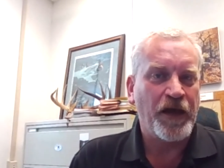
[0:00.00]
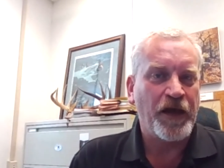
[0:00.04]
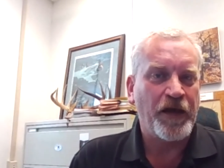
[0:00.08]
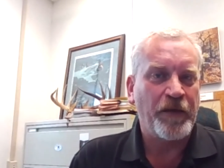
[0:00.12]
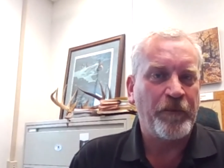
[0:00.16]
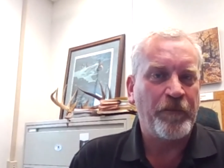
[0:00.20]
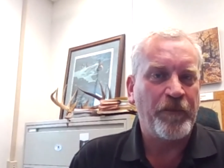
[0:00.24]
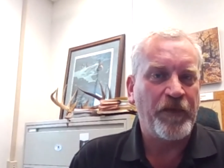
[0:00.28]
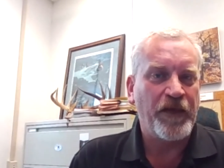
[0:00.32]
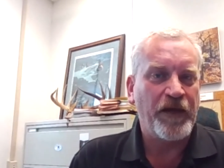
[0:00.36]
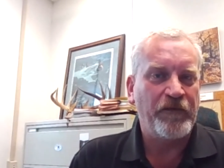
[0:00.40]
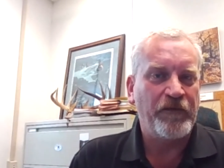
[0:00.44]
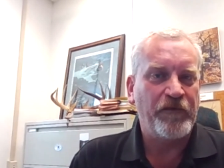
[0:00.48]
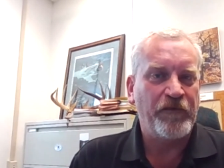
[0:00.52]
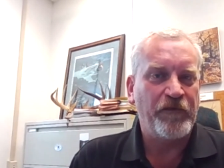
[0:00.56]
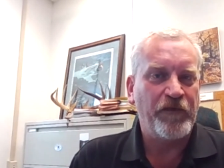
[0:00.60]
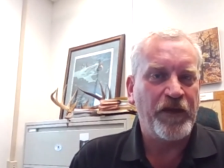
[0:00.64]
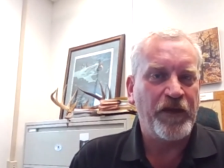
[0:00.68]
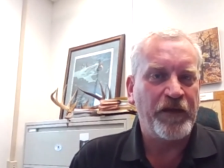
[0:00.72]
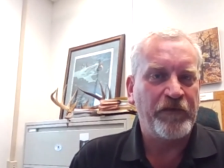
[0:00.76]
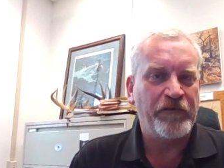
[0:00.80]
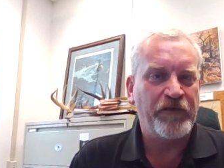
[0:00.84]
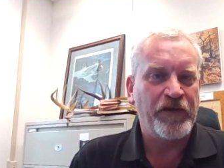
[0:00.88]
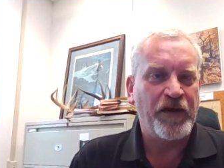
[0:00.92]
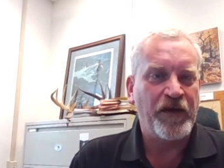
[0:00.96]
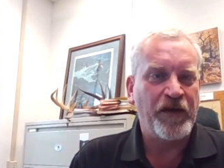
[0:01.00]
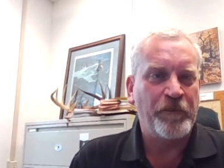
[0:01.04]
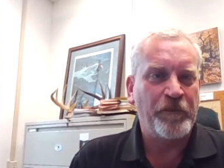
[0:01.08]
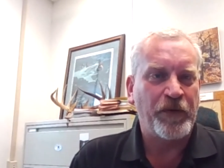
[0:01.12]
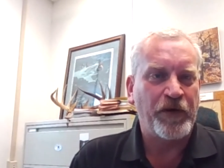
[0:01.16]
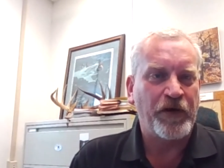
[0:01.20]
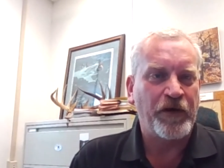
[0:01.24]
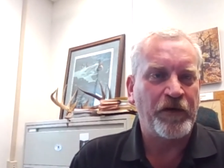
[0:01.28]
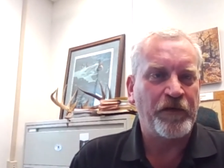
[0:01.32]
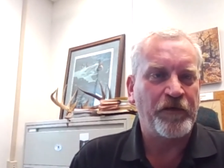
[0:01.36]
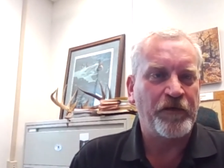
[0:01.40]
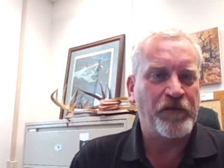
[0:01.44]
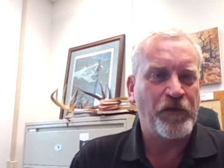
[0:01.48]
They've done
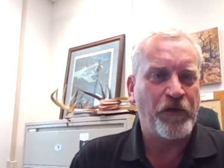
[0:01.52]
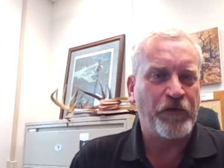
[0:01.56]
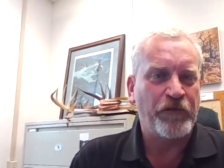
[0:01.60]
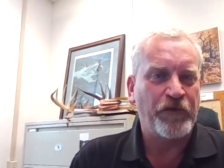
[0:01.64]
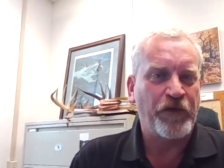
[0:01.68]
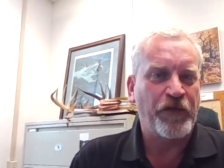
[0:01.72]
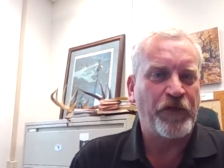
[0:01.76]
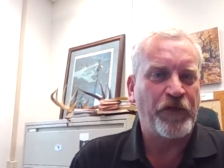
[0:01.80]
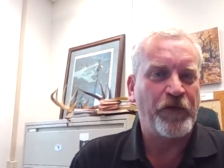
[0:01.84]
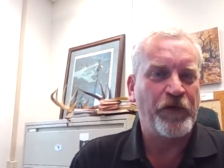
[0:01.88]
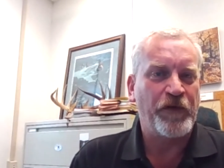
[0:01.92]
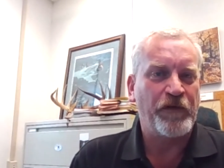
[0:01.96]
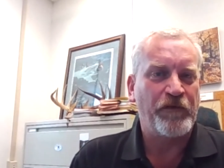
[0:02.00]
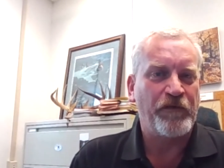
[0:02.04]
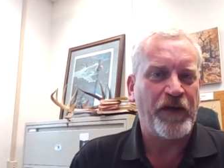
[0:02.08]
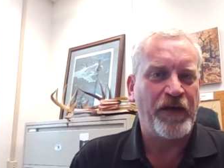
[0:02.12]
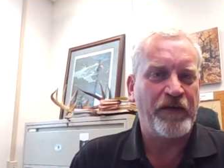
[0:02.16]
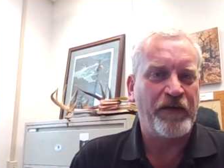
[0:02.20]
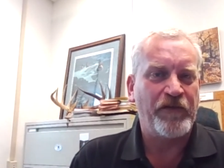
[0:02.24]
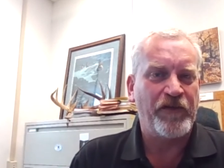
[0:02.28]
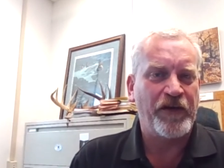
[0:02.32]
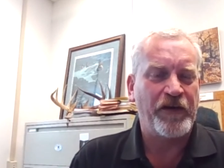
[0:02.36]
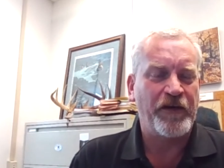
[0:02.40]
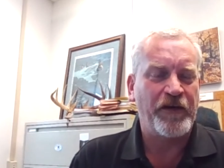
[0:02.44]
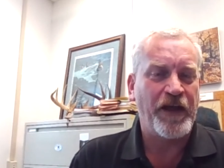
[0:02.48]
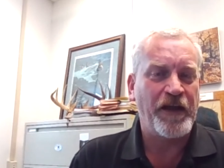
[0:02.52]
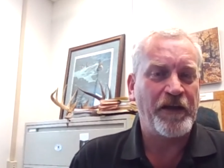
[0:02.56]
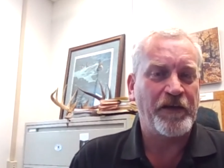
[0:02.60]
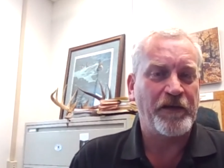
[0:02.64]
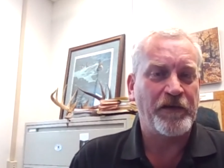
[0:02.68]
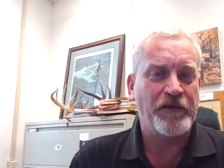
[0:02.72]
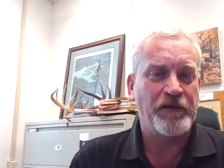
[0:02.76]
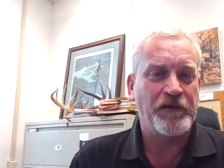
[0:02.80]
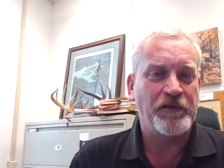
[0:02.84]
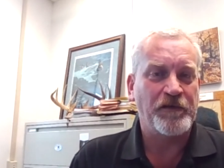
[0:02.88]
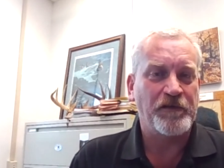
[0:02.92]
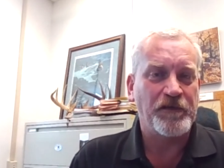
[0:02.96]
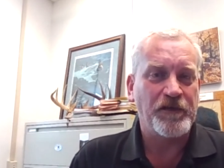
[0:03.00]
burns over 3,500
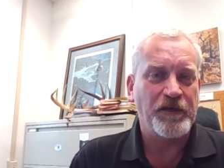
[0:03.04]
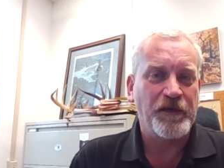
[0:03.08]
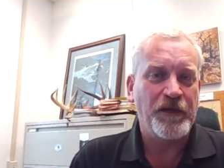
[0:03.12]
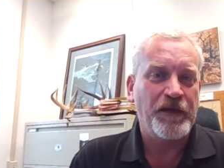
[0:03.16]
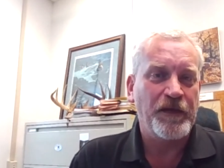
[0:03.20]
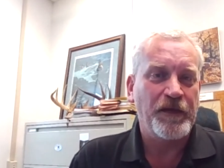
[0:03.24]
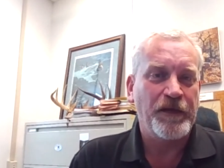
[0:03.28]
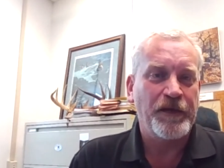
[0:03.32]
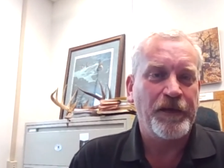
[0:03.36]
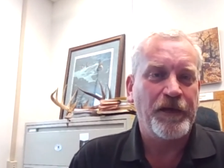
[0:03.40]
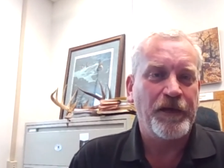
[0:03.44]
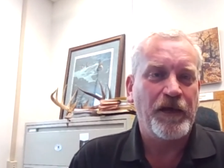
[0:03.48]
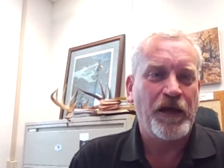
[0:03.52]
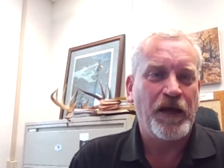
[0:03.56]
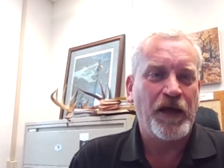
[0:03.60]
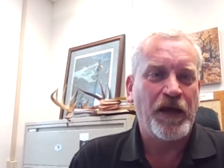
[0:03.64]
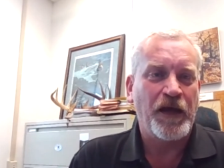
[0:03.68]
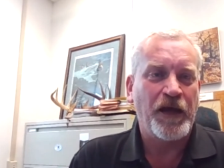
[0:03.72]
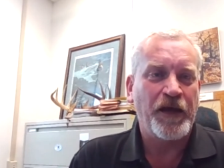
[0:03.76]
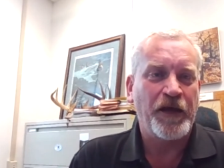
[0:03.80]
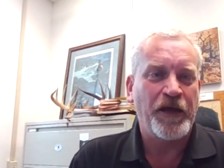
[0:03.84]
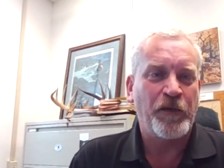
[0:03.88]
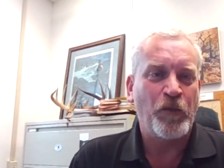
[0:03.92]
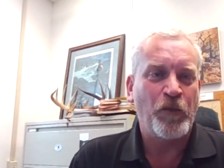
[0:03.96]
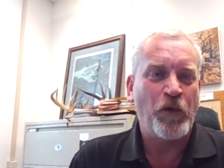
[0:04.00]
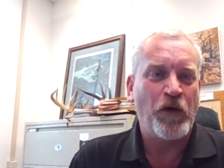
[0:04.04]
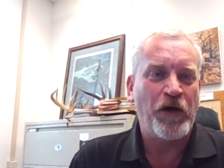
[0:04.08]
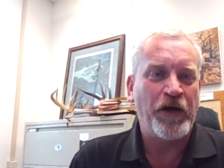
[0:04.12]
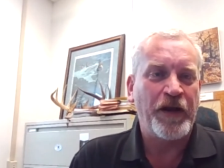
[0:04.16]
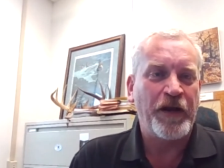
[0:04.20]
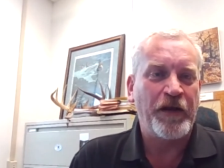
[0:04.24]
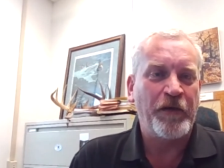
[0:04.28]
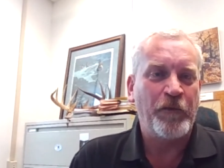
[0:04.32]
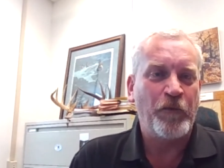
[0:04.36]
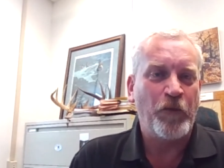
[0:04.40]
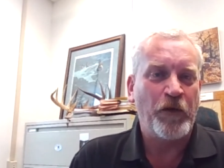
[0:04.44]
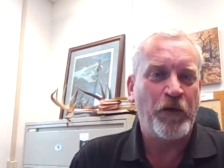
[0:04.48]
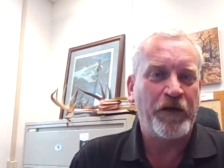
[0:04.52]
acres in
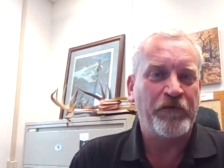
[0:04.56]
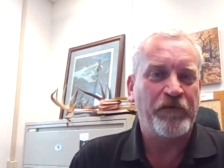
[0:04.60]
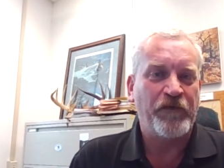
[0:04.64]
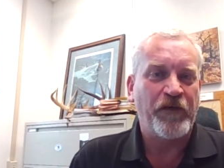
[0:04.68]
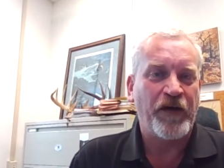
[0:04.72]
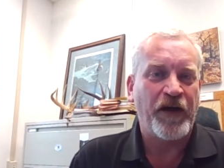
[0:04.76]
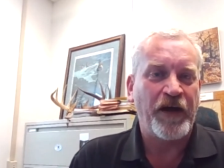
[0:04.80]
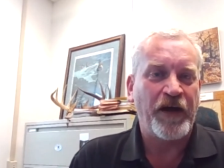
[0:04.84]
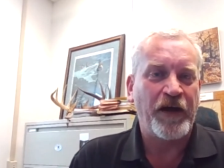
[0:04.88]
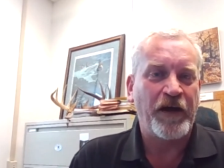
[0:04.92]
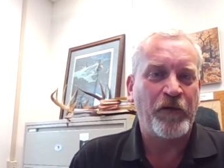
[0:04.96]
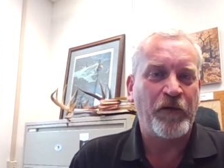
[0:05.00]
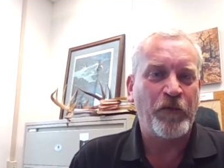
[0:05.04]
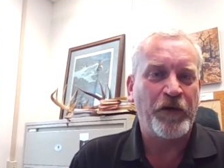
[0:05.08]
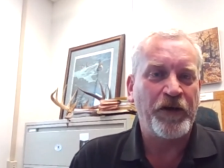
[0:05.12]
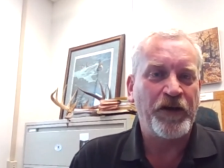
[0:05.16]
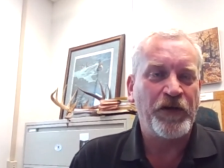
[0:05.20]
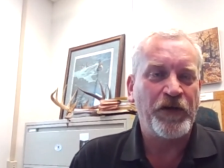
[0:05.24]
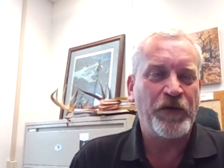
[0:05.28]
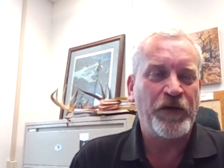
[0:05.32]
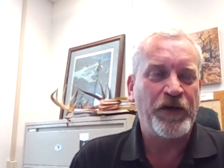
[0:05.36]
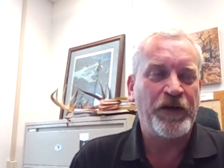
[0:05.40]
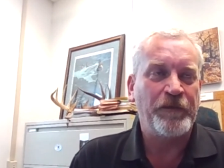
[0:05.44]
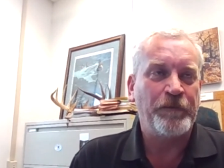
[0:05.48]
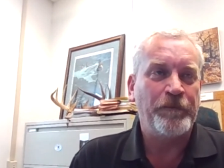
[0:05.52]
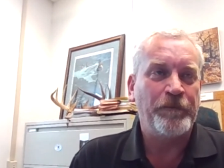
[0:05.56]
one fire, one unit.